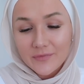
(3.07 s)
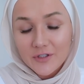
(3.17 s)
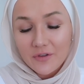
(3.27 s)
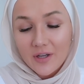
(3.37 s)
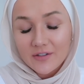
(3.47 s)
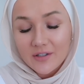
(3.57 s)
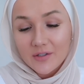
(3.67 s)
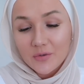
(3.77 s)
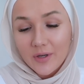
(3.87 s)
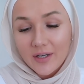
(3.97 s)

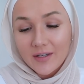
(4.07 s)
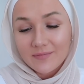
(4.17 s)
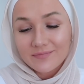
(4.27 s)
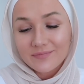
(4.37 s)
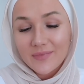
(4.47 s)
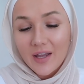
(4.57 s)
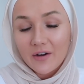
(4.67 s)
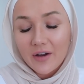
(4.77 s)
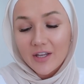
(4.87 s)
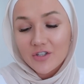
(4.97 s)
2020,
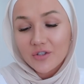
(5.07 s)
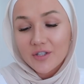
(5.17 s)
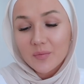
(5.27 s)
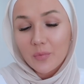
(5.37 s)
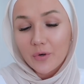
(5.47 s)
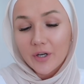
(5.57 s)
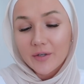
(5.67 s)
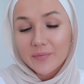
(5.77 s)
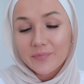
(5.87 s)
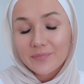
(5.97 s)
our angel is
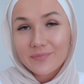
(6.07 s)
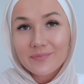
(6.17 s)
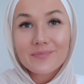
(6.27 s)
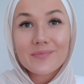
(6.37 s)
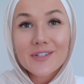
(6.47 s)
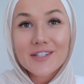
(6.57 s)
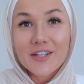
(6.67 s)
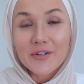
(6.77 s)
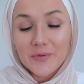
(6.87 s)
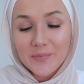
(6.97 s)
born,
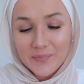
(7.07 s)
still.